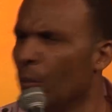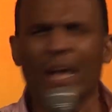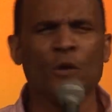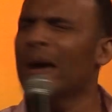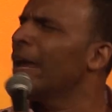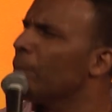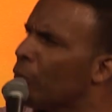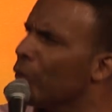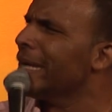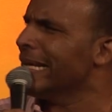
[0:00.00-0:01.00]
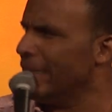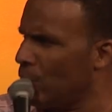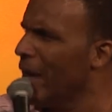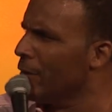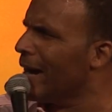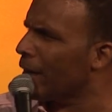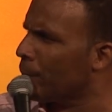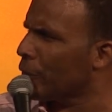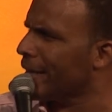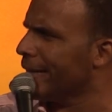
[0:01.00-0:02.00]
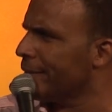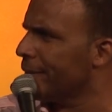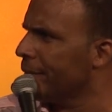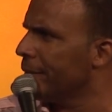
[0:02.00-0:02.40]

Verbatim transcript: Why you got to breathe? Why you got to breathe?